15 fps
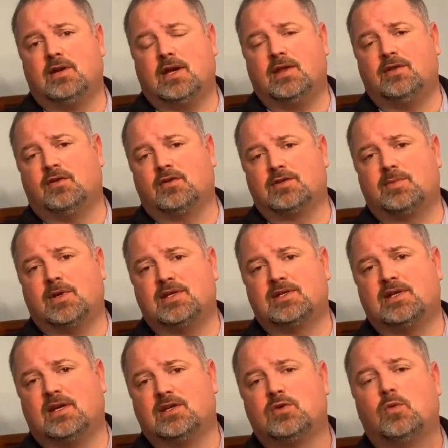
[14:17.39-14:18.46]
and they're
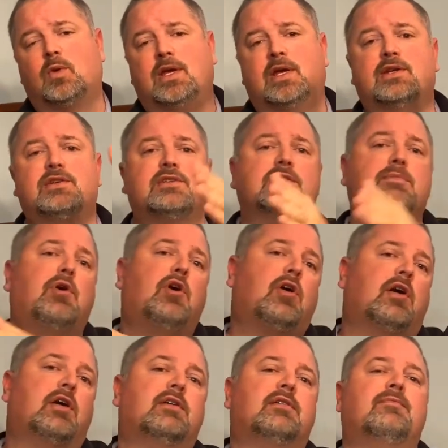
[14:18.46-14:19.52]
spaced out 20 inches
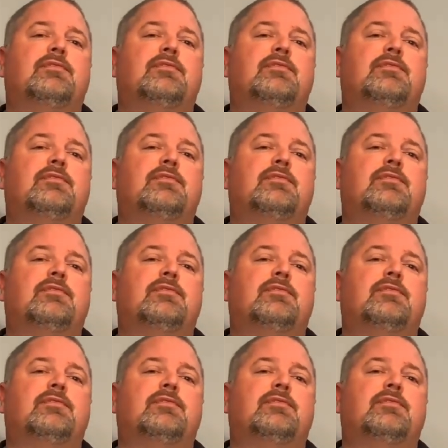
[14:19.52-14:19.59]
apart,